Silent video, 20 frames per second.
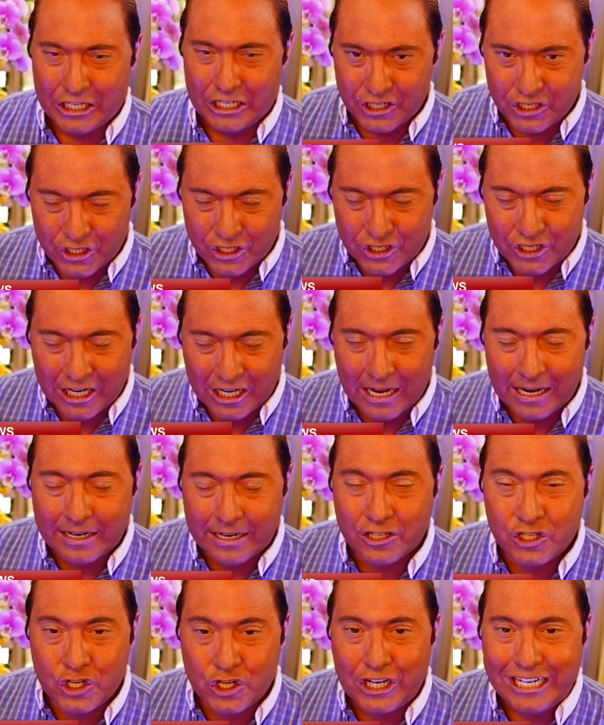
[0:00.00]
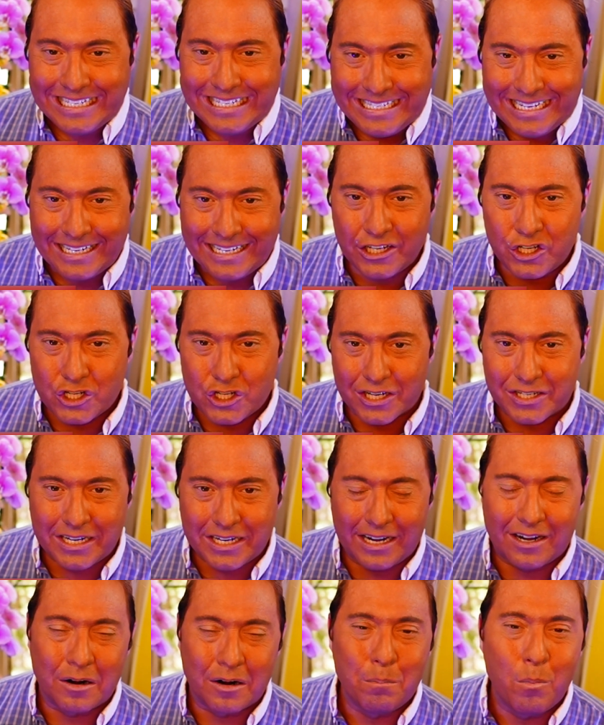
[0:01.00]
She didn't just get, she
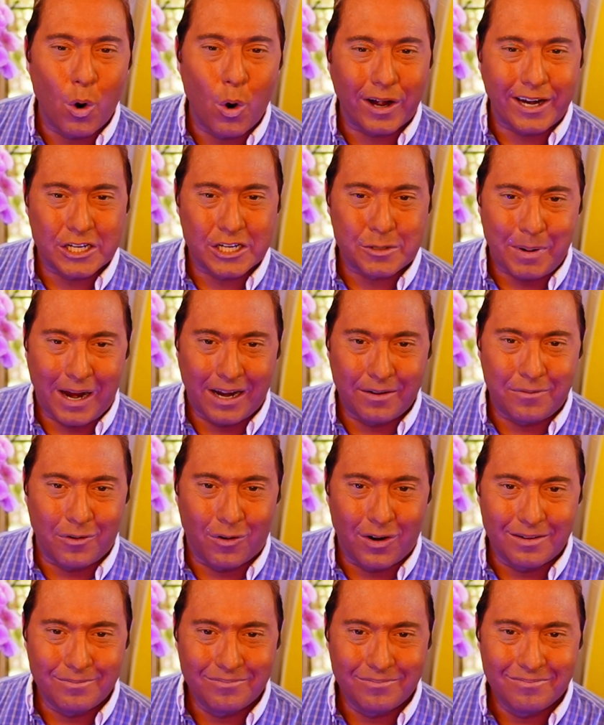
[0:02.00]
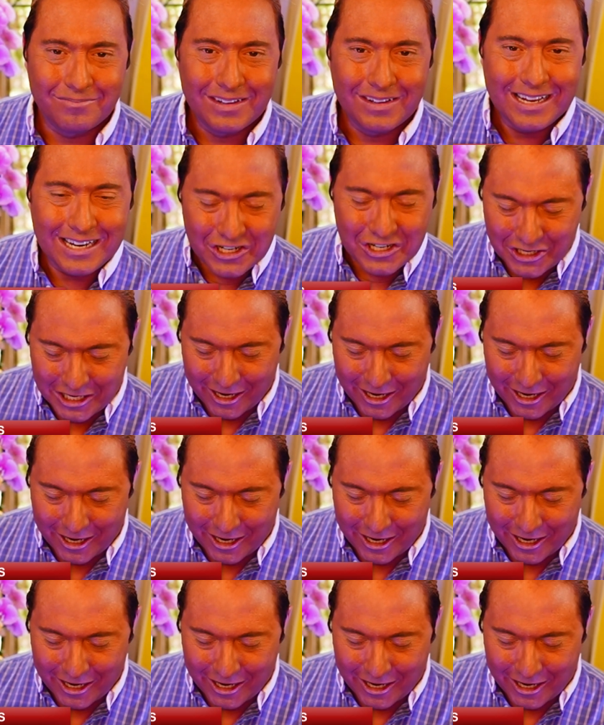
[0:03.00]
didn't just get her mortgage paid for.